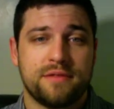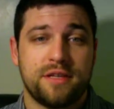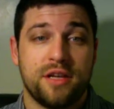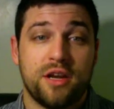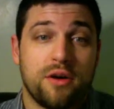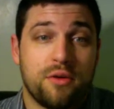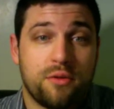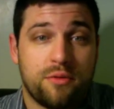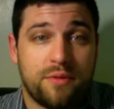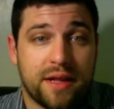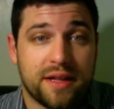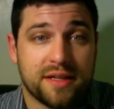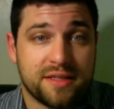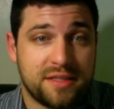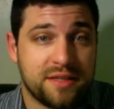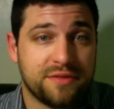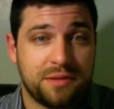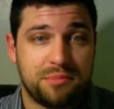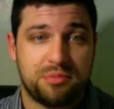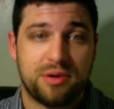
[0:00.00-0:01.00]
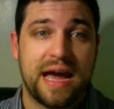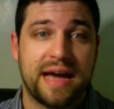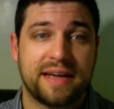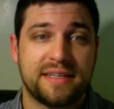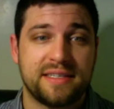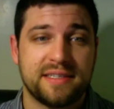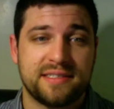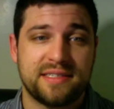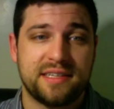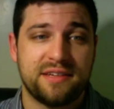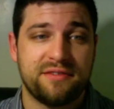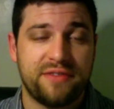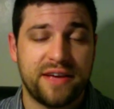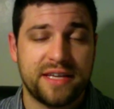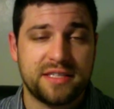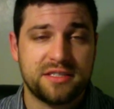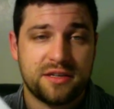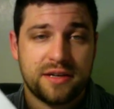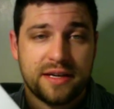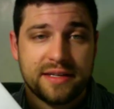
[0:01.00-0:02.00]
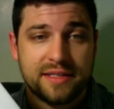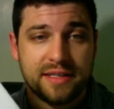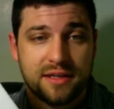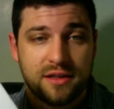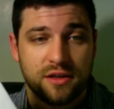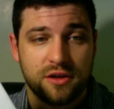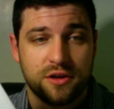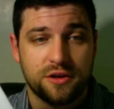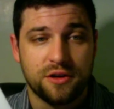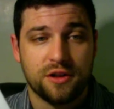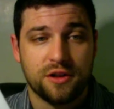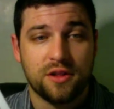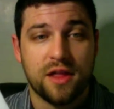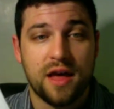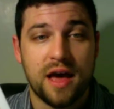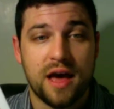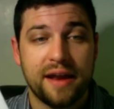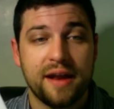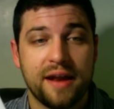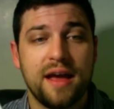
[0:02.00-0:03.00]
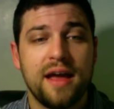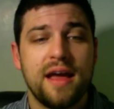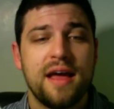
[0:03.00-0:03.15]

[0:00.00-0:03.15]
a relatively practiced investor, I did learn a lot.